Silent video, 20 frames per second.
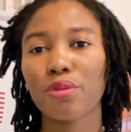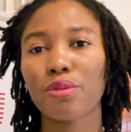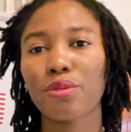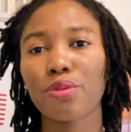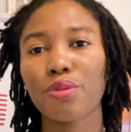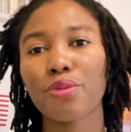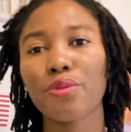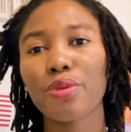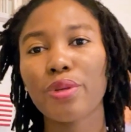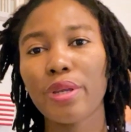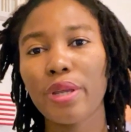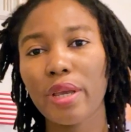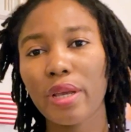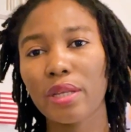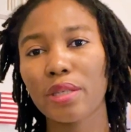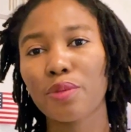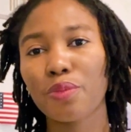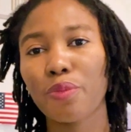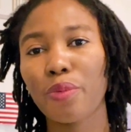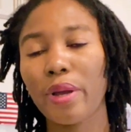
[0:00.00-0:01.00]
2
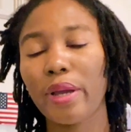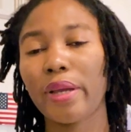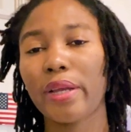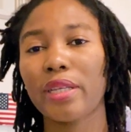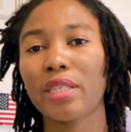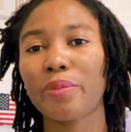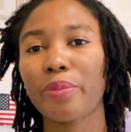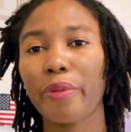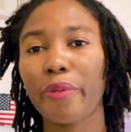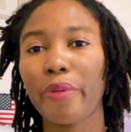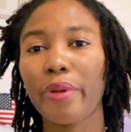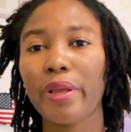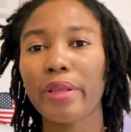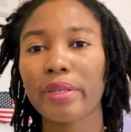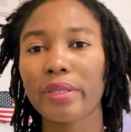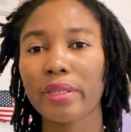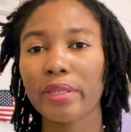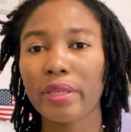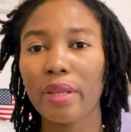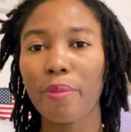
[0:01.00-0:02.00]
years work
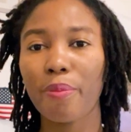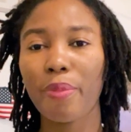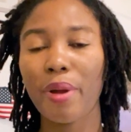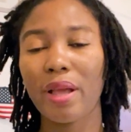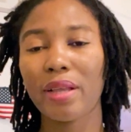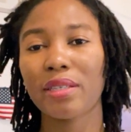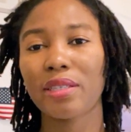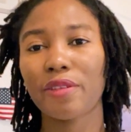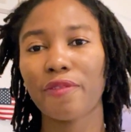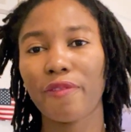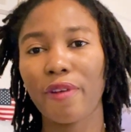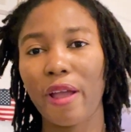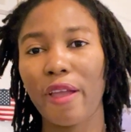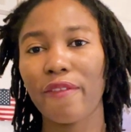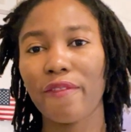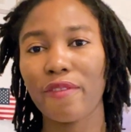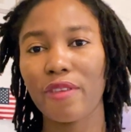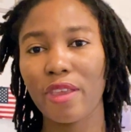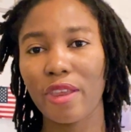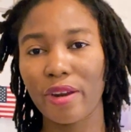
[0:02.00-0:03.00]
experience in the past
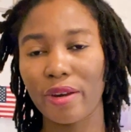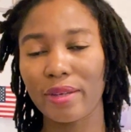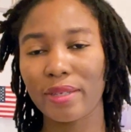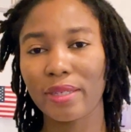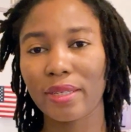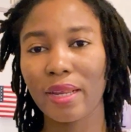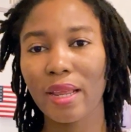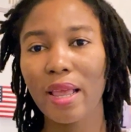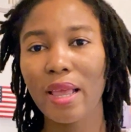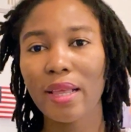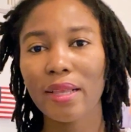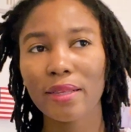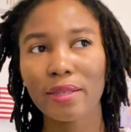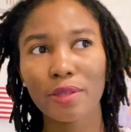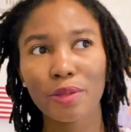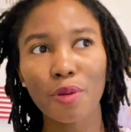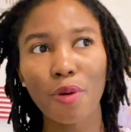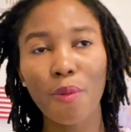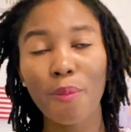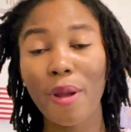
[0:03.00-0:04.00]
5 years.
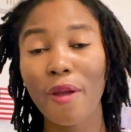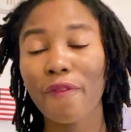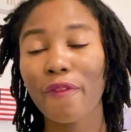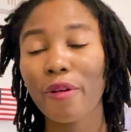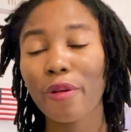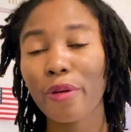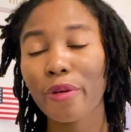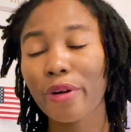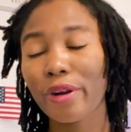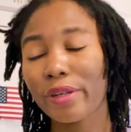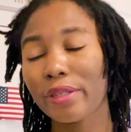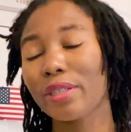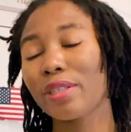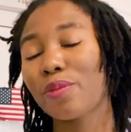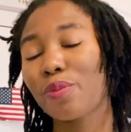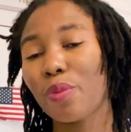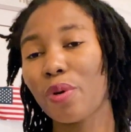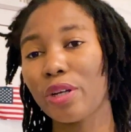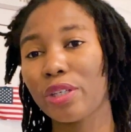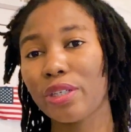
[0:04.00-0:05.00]
So my fellow nurses
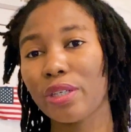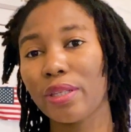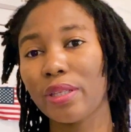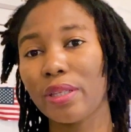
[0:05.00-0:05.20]
watching